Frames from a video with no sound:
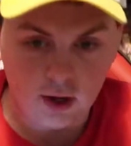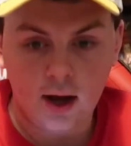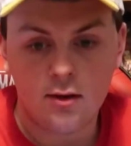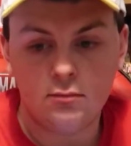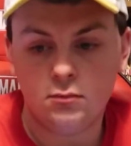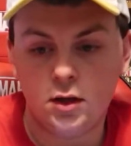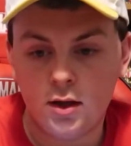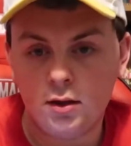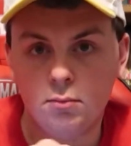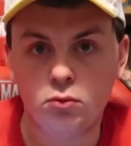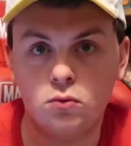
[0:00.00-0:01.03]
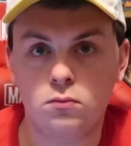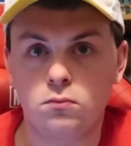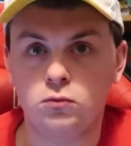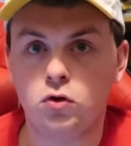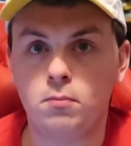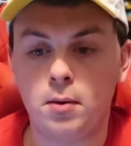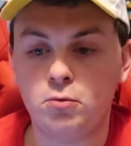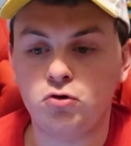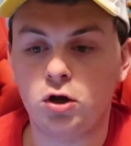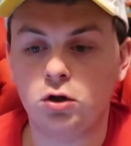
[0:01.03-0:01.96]
hat, and the broom salt and
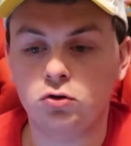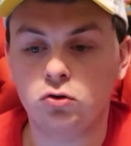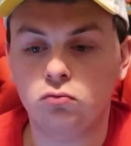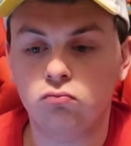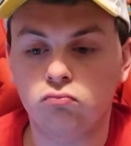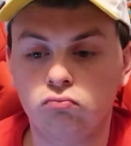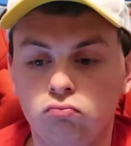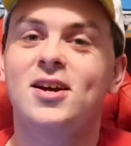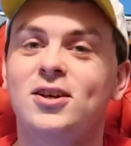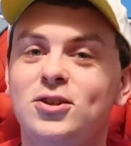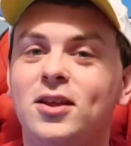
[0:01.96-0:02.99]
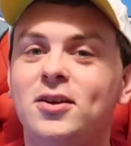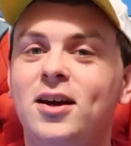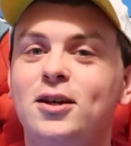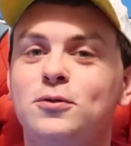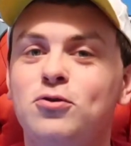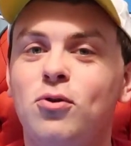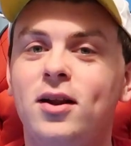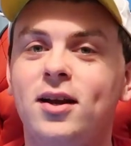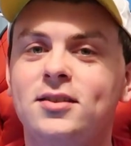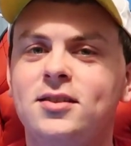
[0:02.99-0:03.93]
pepper shakers. So thank you guys for
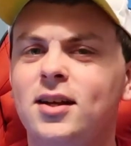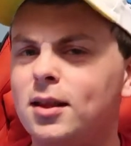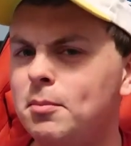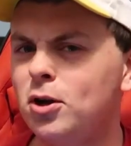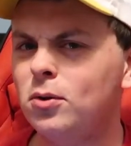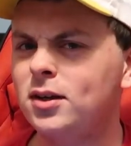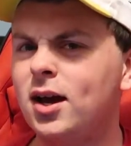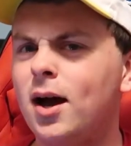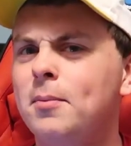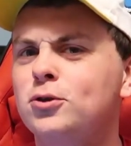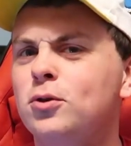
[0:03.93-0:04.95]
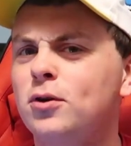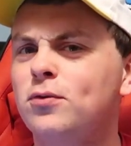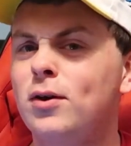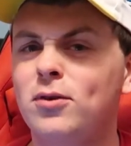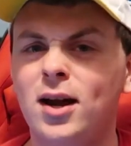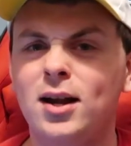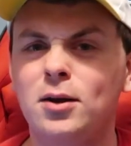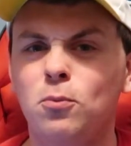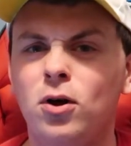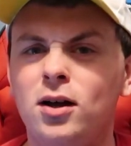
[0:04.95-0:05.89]
joining us today. Let me know in the comments what your favorite
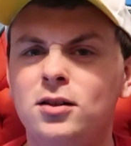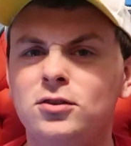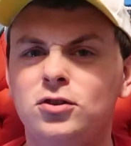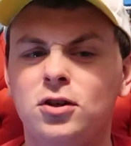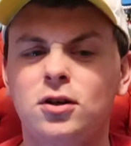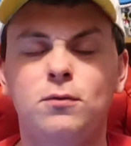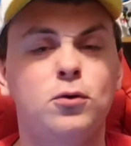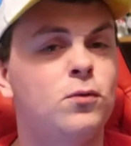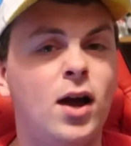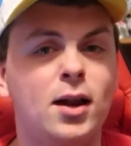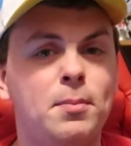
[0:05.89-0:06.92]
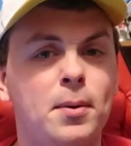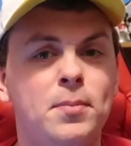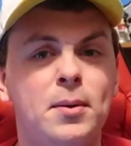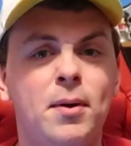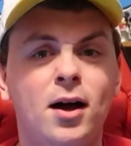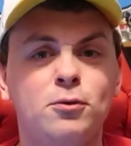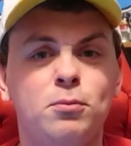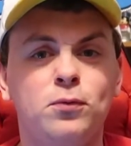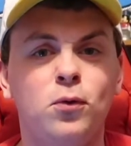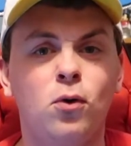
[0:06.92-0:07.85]
item was, or if you've gotten a Bibbidi box
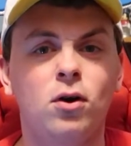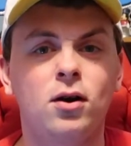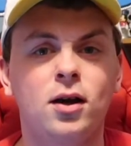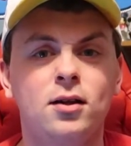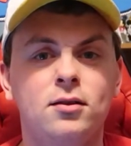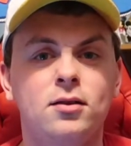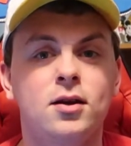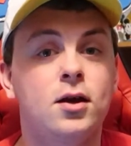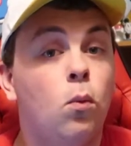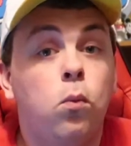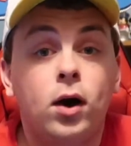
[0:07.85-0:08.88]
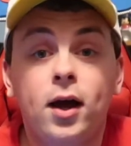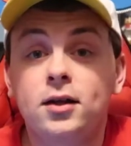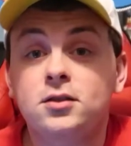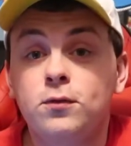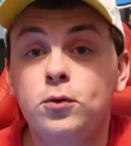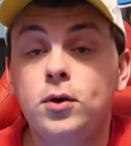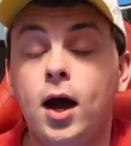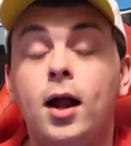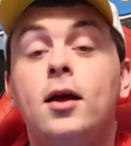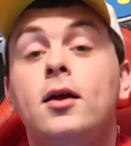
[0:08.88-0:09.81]
before, and what kind of stuff you got.